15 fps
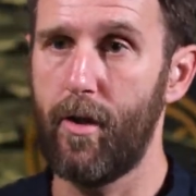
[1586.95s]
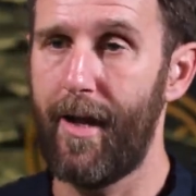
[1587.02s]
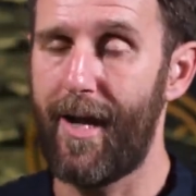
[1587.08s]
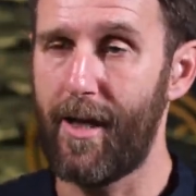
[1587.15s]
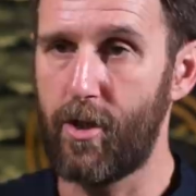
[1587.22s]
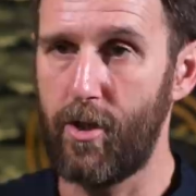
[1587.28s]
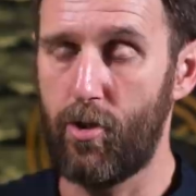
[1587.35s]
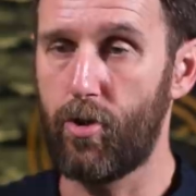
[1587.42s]
And
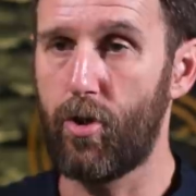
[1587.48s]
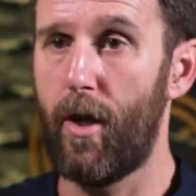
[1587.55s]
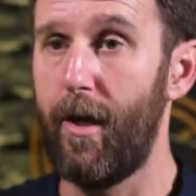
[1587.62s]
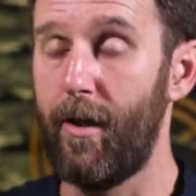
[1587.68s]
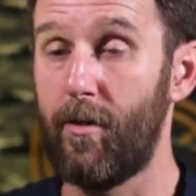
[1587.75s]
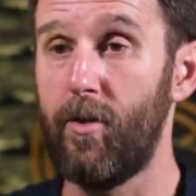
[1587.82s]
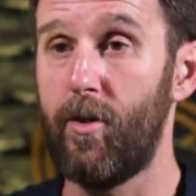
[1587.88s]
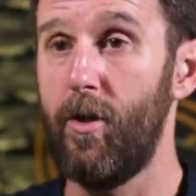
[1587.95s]
actually
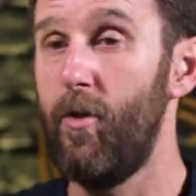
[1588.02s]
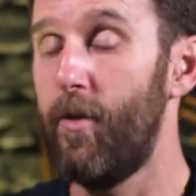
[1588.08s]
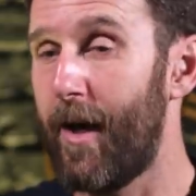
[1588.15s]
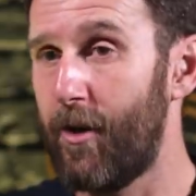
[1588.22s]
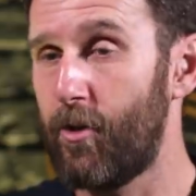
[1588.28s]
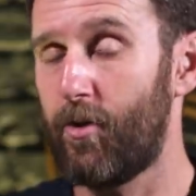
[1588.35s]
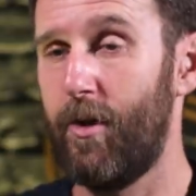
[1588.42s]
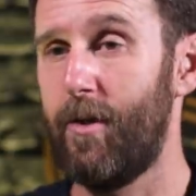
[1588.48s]
trying to do
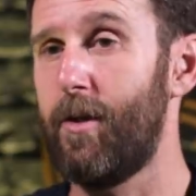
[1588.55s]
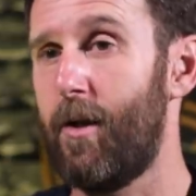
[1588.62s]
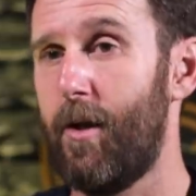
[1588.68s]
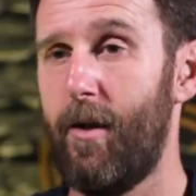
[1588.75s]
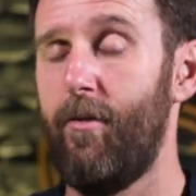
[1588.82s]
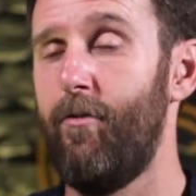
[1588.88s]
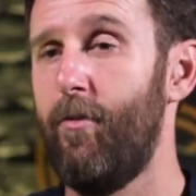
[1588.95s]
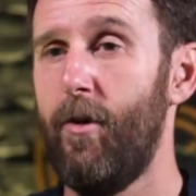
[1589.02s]
that, trying to
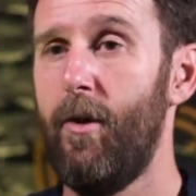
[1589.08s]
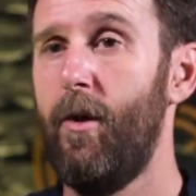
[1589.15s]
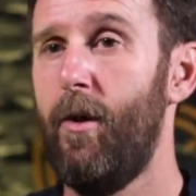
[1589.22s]
kind of